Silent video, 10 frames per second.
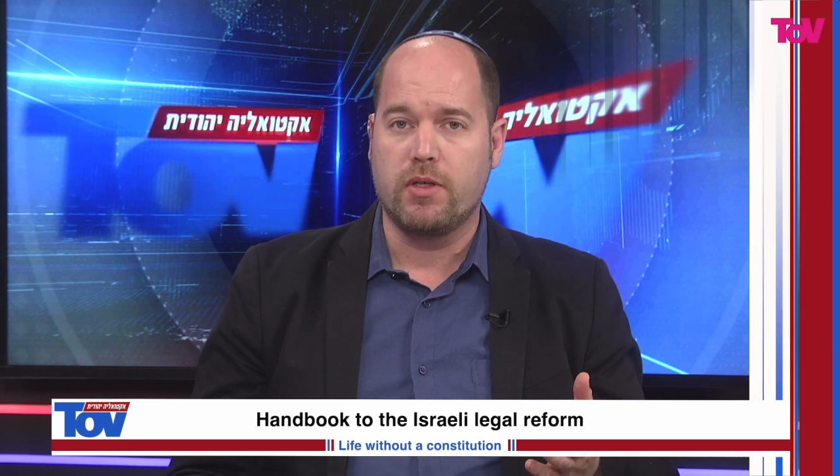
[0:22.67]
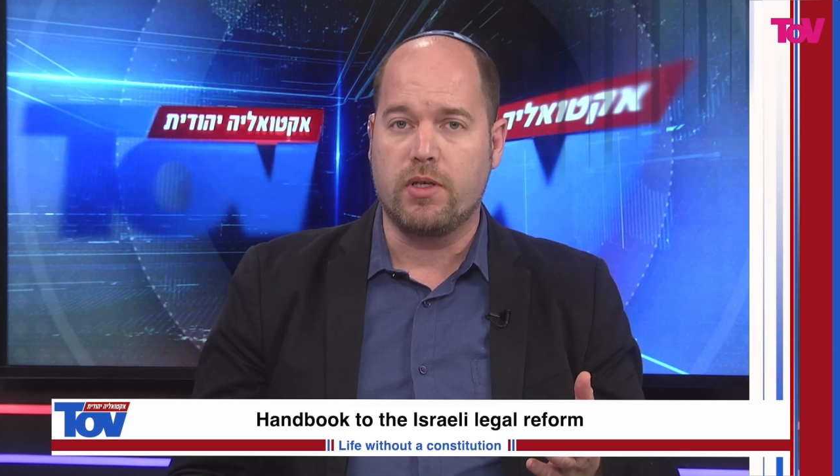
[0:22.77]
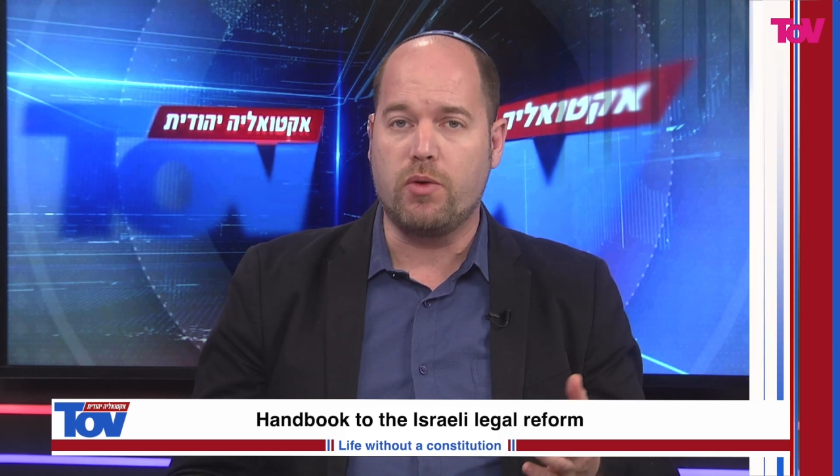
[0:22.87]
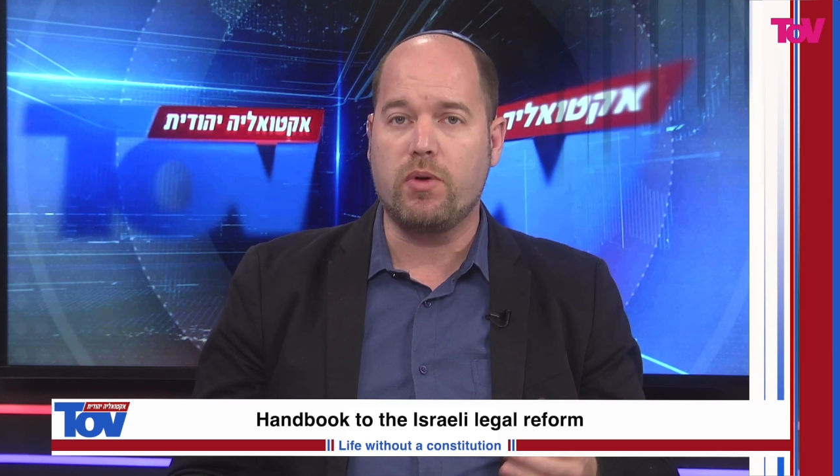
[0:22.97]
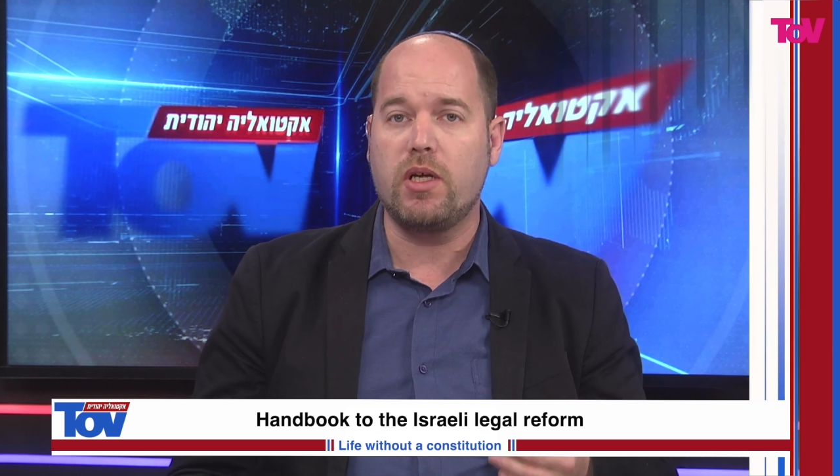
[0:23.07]

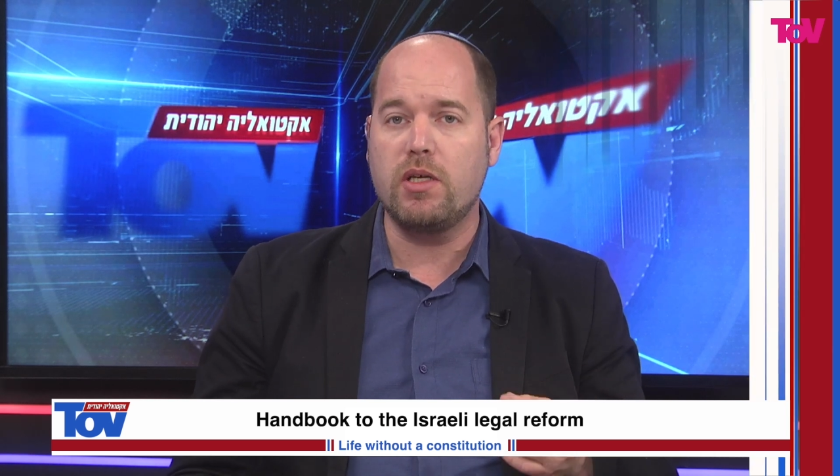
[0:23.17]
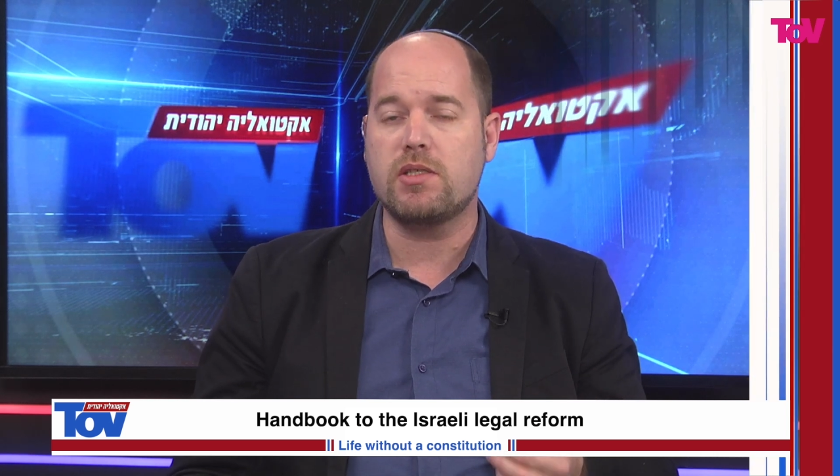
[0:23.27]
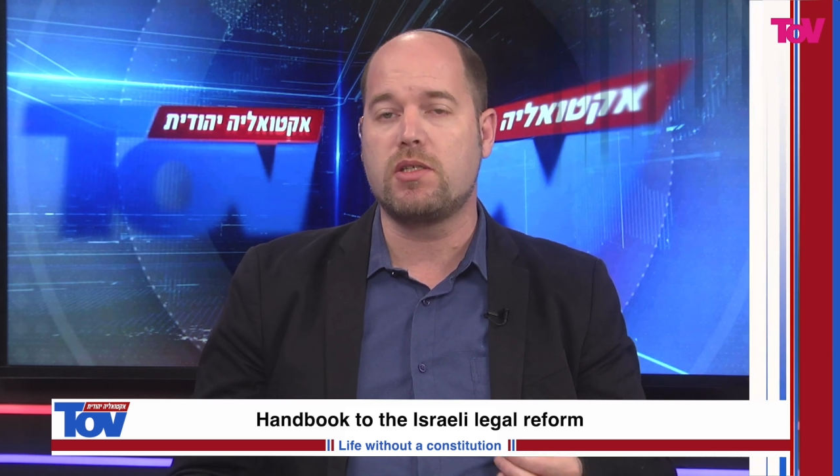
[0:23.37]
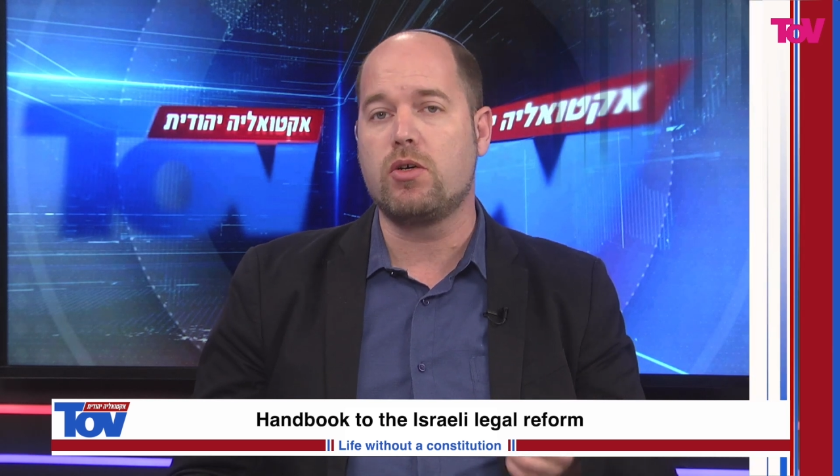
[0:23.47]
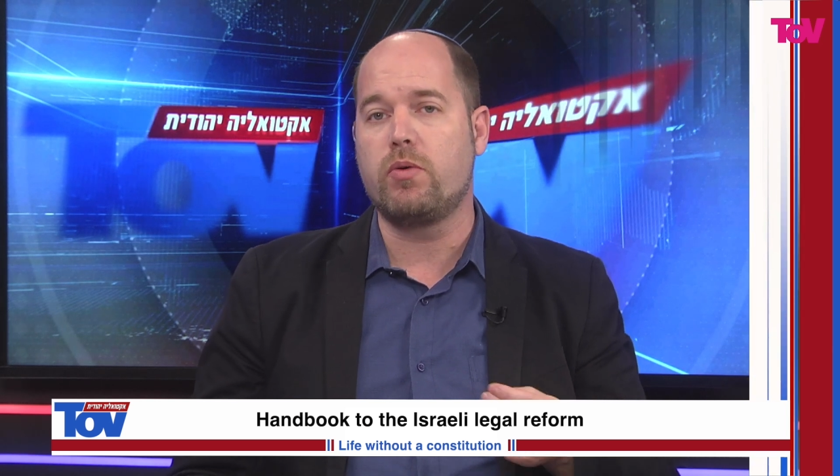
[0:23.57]
There
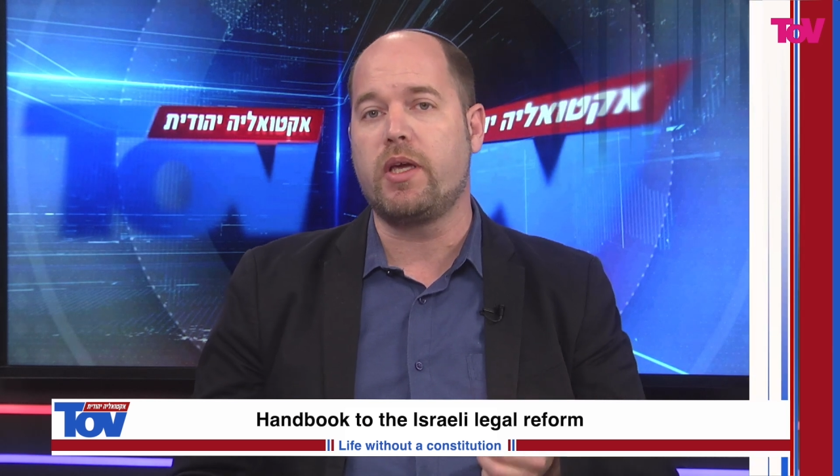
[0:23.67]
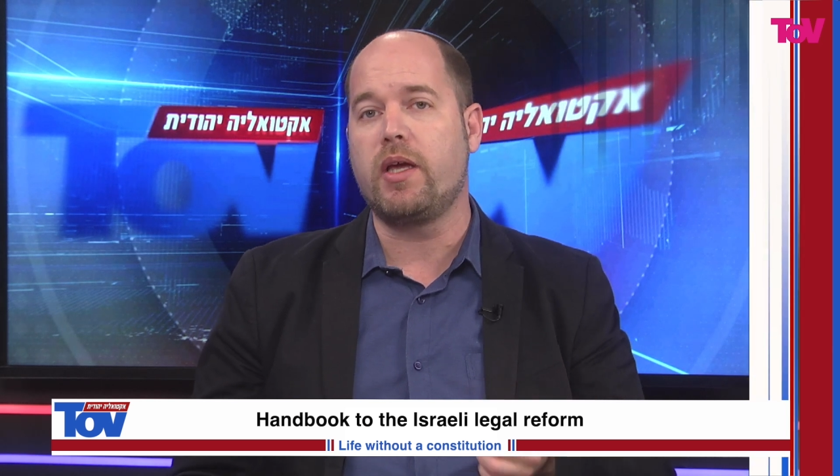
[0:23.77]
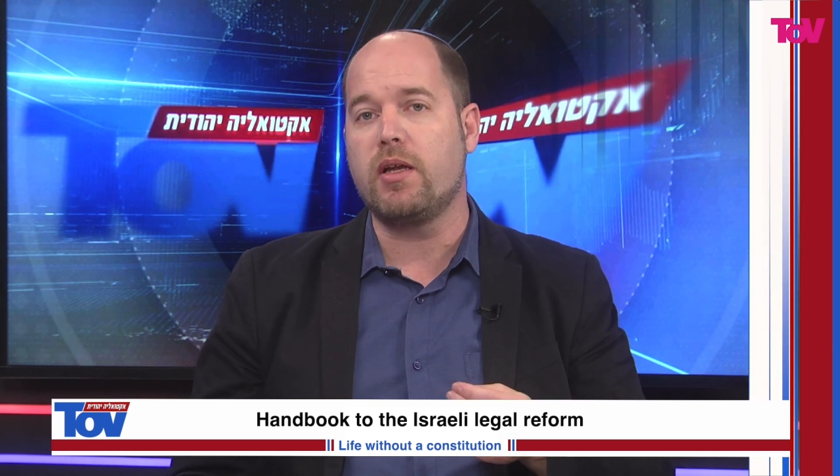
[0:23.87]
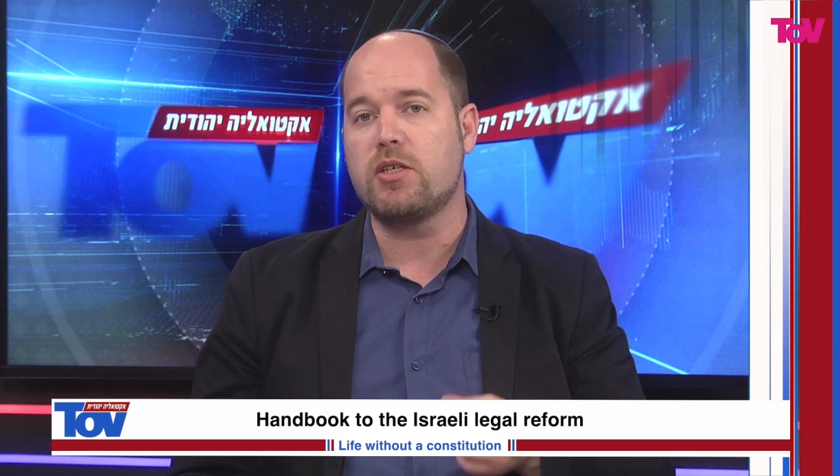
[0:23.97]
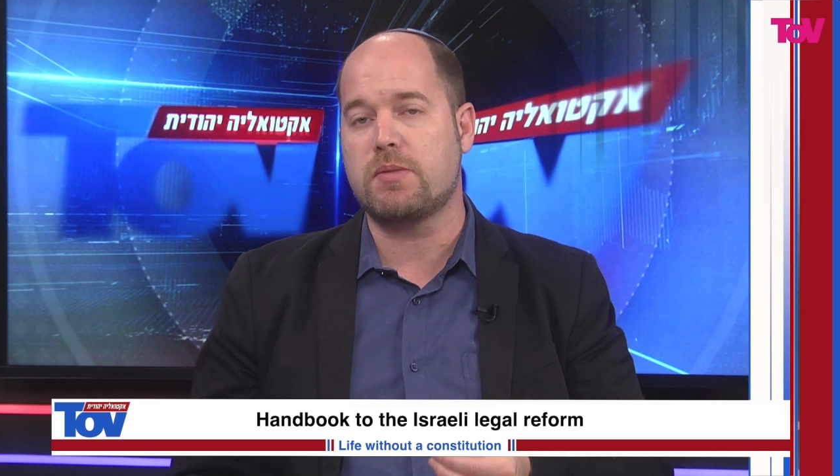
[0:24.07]
is no
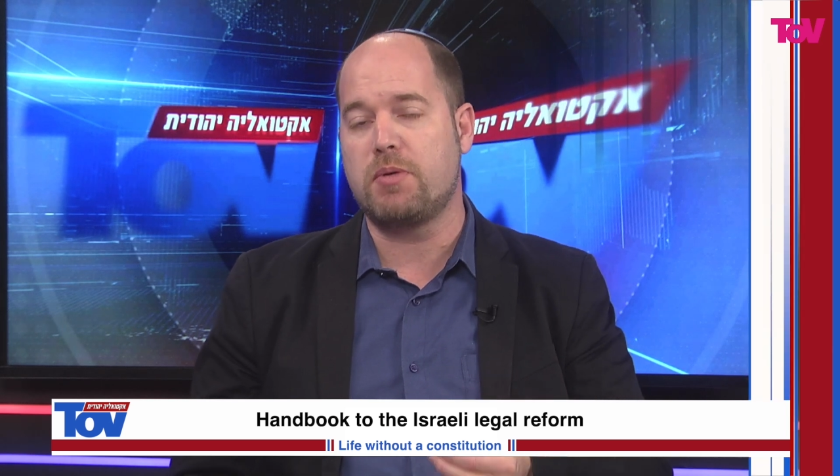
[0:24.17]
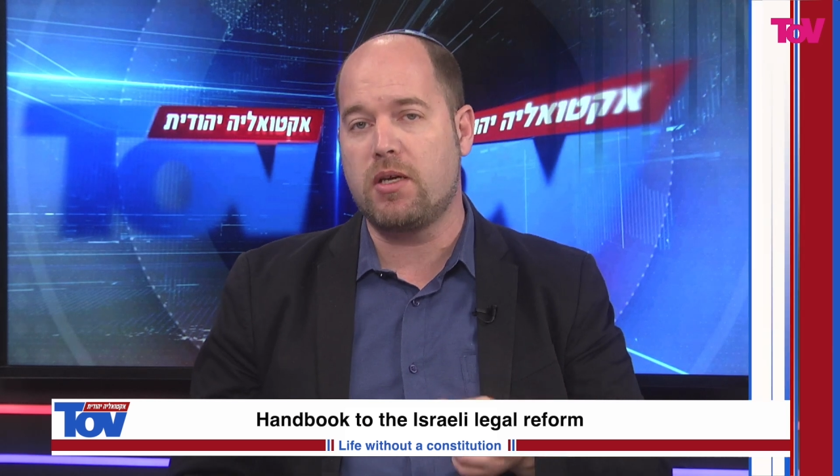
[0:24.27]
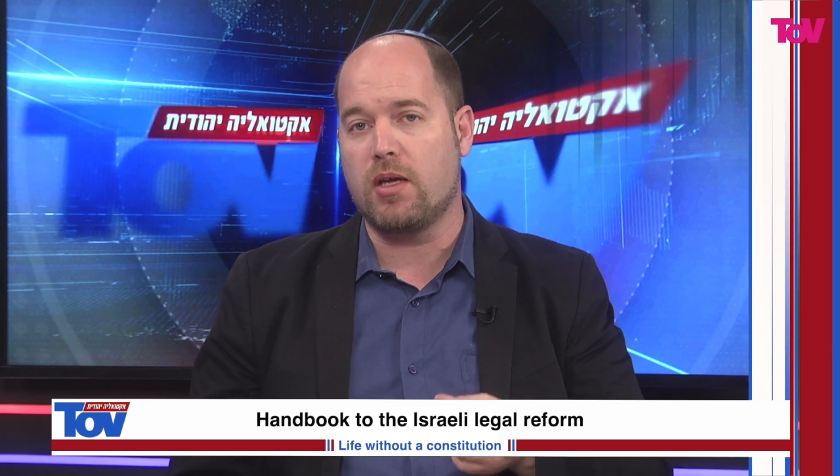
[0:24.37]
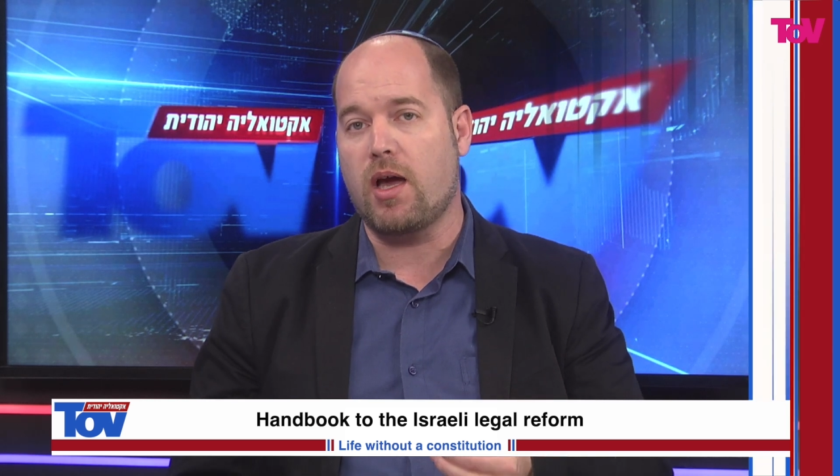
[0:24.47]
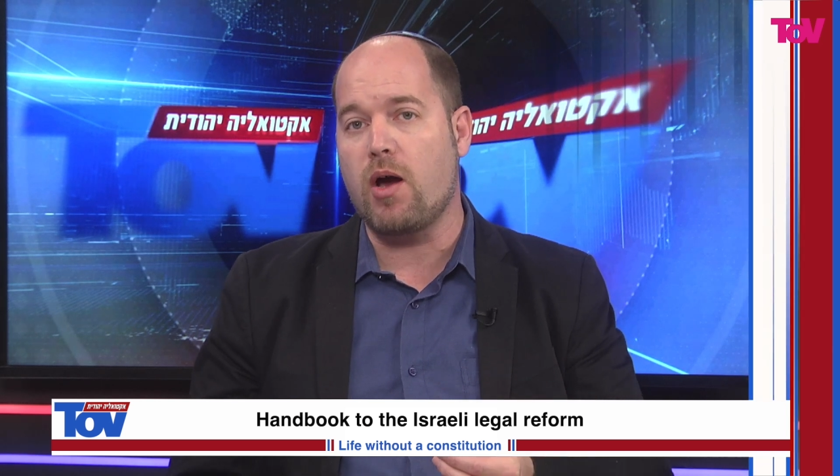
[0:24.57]

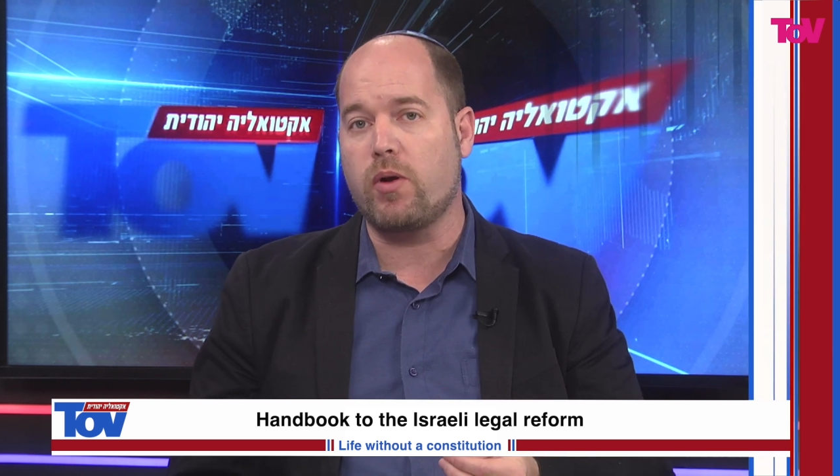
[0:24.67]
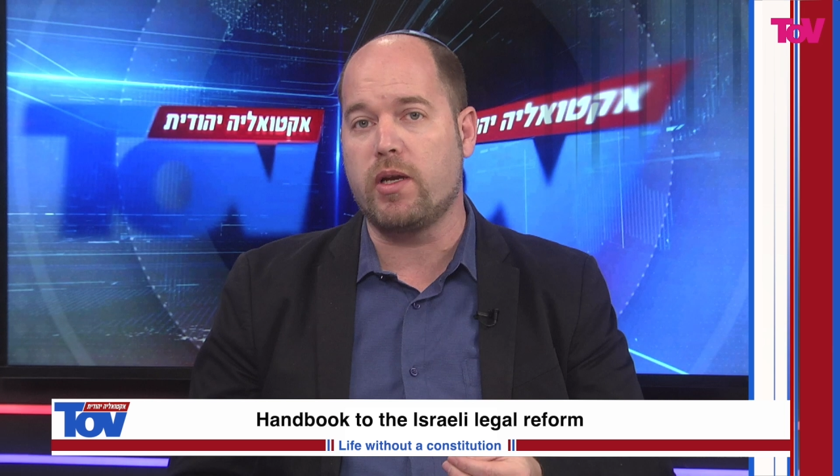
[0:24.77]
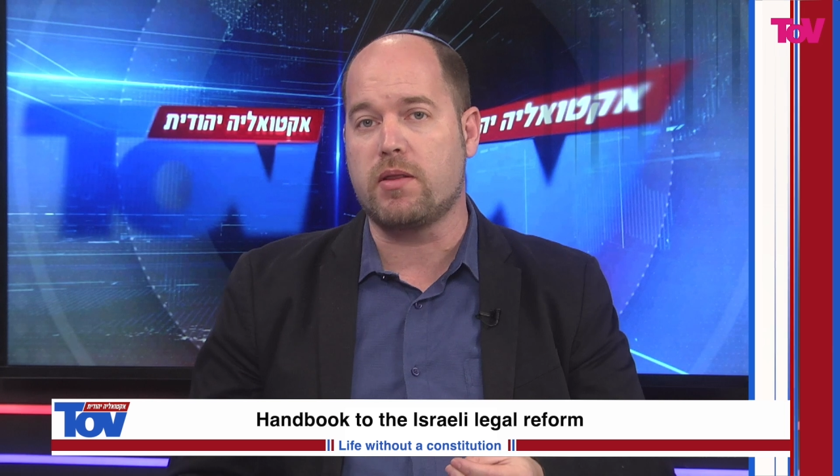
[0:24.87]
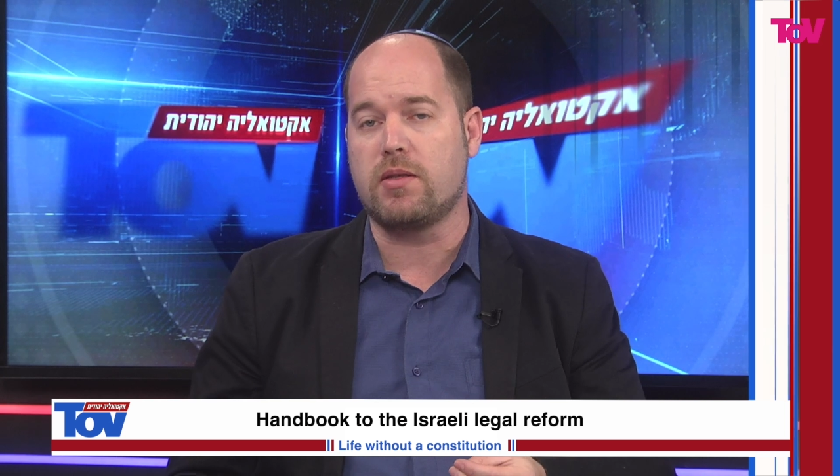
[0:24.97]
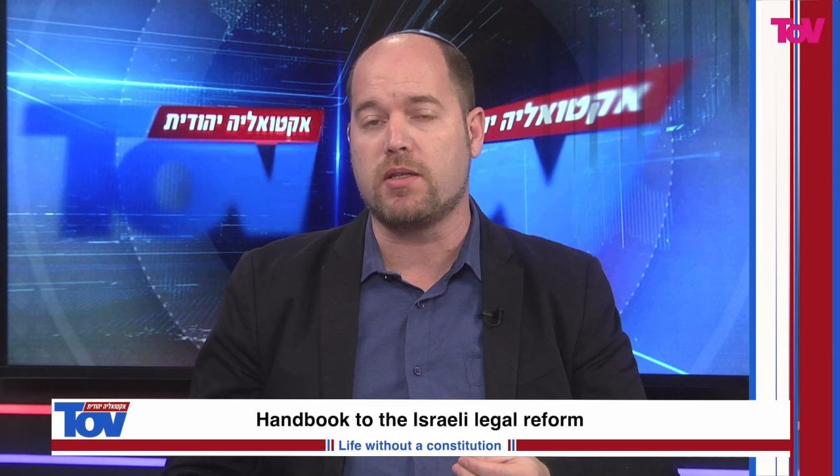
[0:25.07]
English-speaking
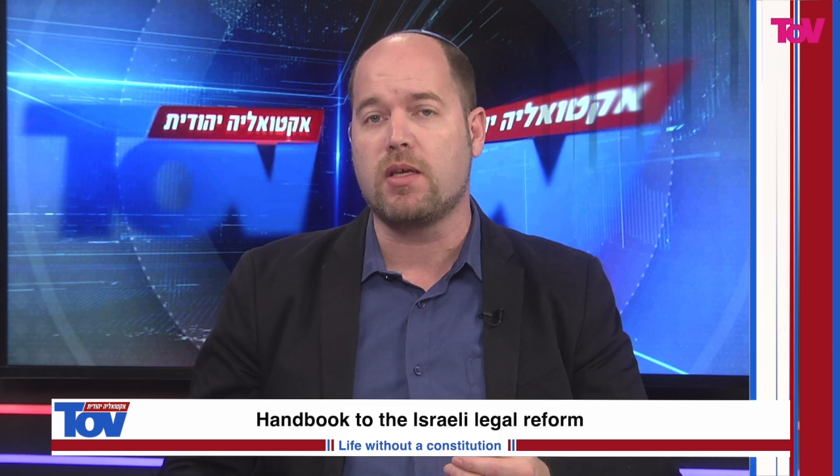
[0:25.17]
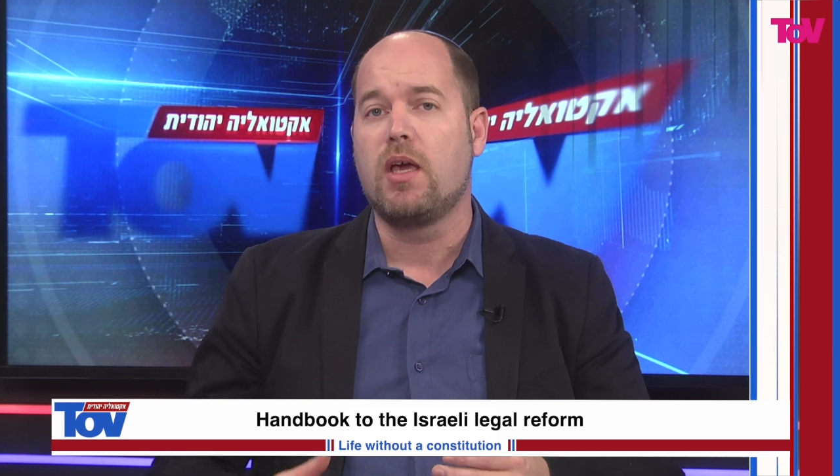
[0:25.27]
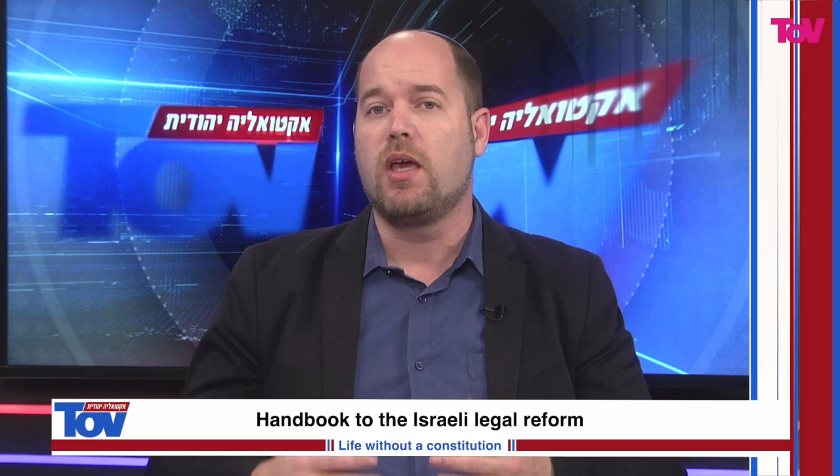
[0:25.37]
outlet that